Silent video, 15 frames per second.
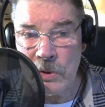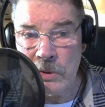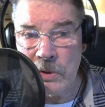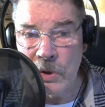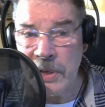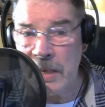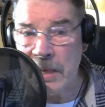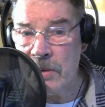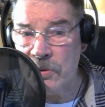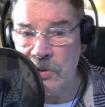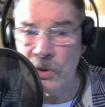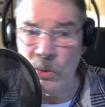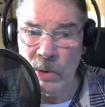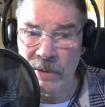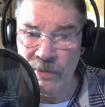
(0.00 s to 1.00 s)

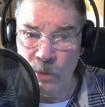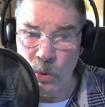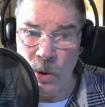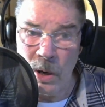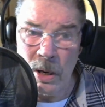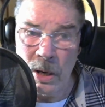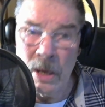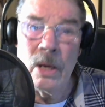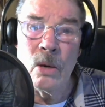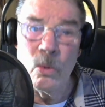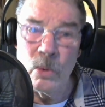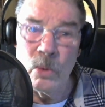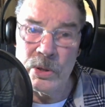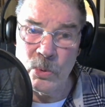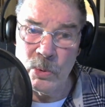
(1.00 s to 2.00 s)
2024,
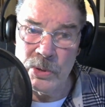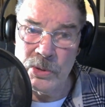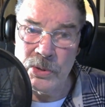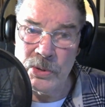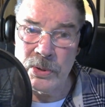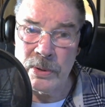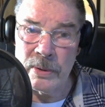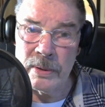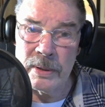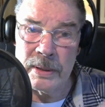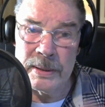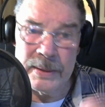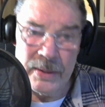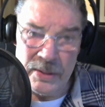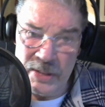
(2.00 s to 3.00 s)
which was
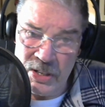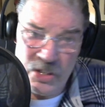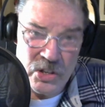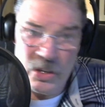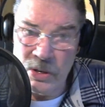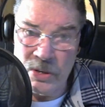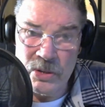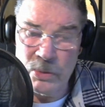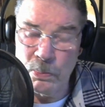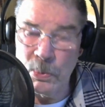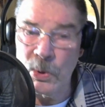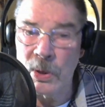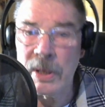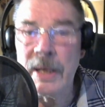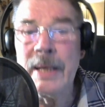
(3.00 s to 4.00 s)
this year's
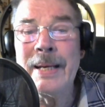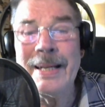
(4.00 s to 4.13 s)
book.